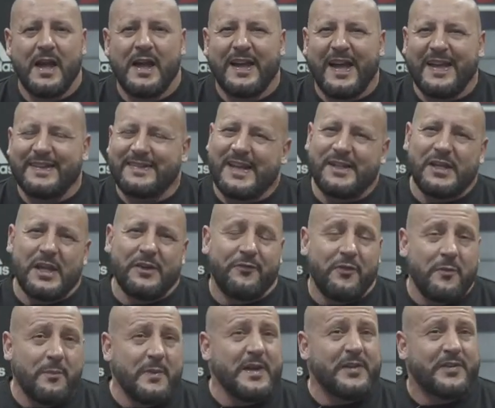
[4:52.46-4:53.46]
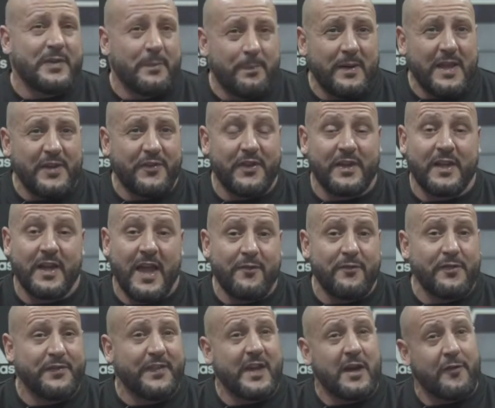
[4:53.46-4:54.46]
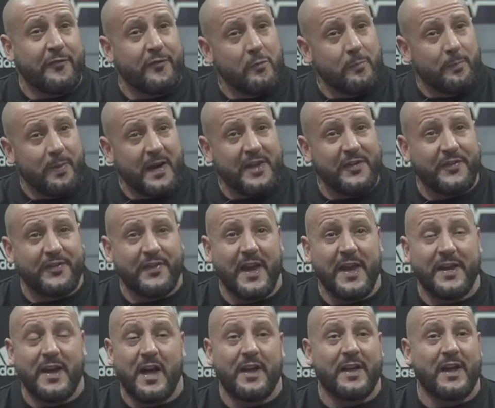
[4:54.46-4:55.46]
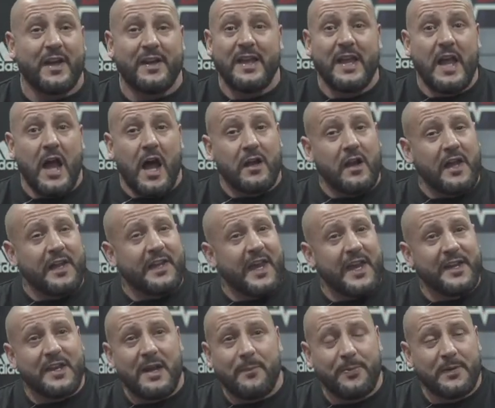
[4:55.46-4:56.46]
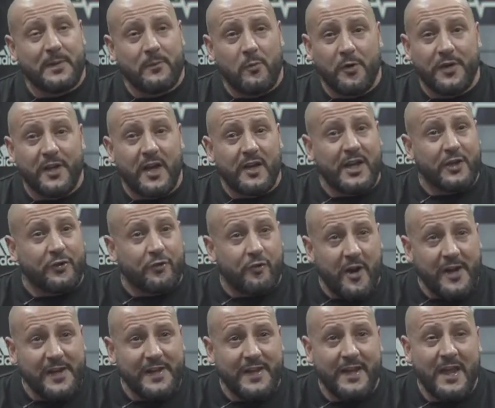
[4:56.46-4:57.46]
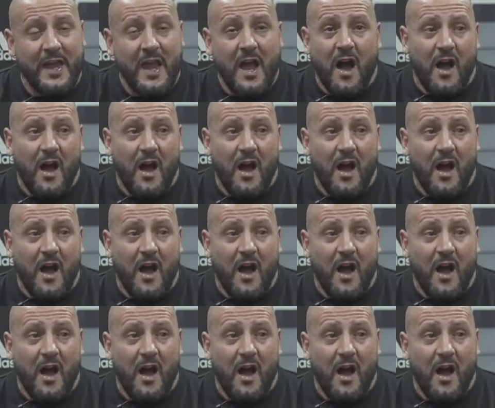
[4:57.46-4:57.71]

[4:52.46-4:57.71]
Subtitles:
And for me, it's a blessing. Every day I feel blessed, and I like getting up in the morning. I like training.